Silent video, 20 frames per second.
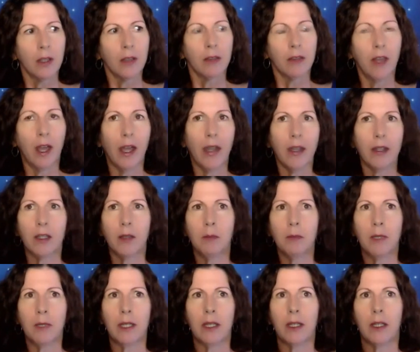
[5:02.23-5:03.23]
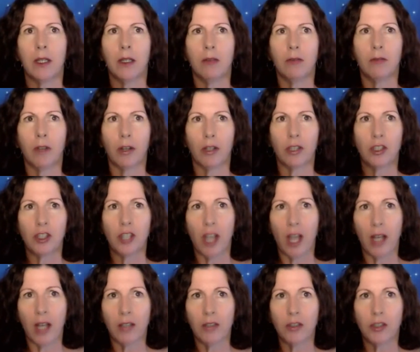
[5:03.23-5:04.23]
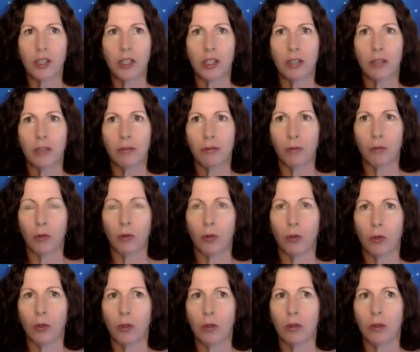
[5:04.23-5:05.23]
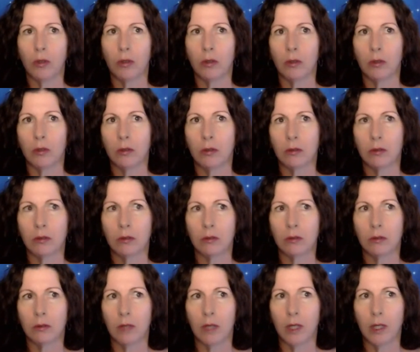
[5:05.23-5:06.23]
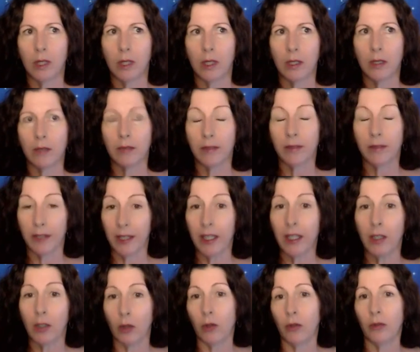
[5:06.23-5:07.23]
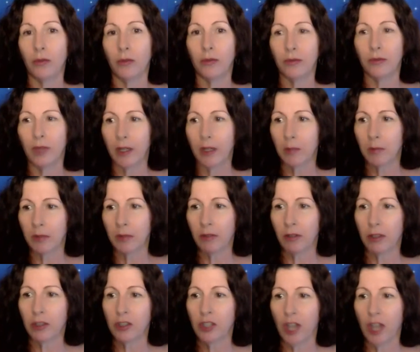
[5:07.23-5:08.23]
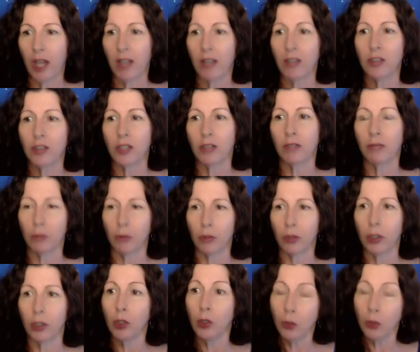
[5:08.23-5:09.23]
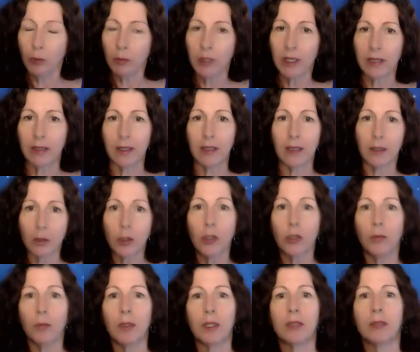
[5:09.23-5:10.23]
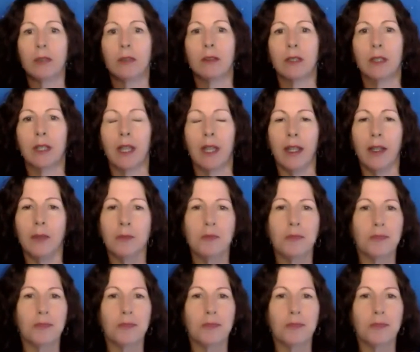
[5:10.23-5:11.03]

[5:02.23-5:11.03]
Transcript: that can be very challenging for the ego. That can be very challenging for the human, the little human, okay?